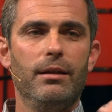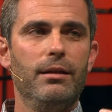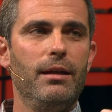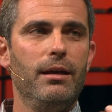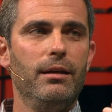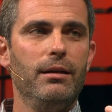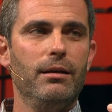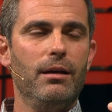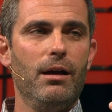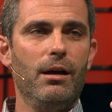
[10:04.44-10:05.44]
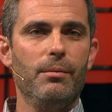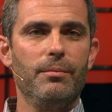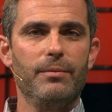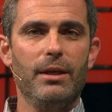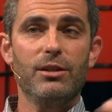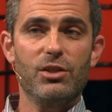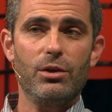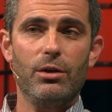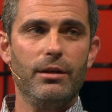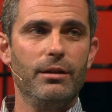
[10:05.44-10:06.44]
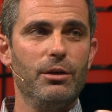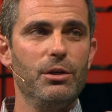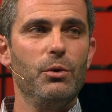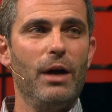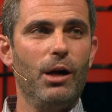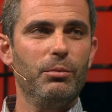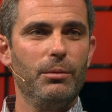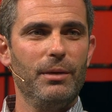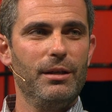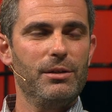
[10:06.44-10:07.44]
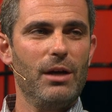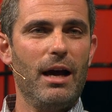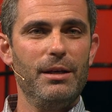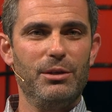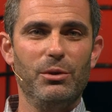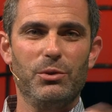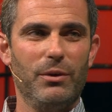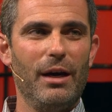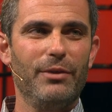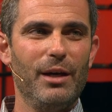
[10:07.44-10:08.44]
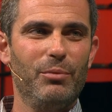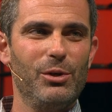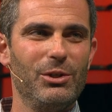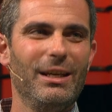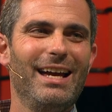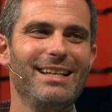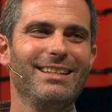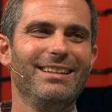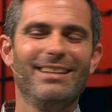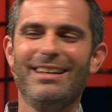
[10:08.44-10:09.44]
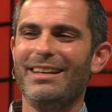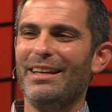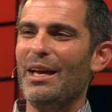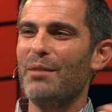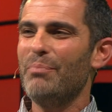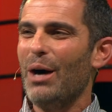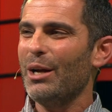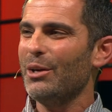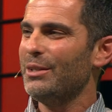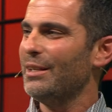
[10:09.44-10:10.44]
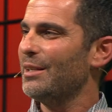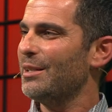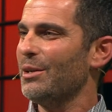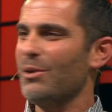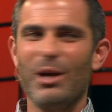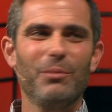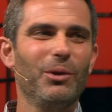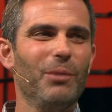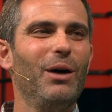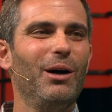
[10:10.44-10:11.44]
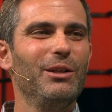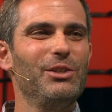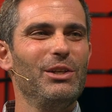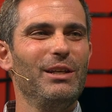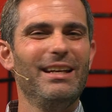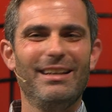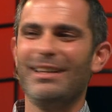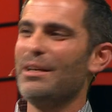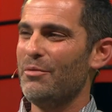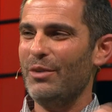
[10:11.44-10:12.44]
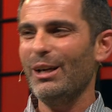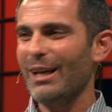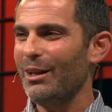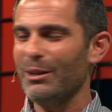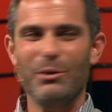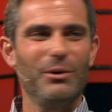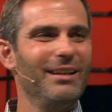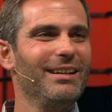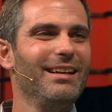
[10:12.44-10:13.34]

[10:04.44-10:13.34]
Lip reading: they inserted their new album into iTunes without that person asking. And Bono did this incredible apology, very eloquent,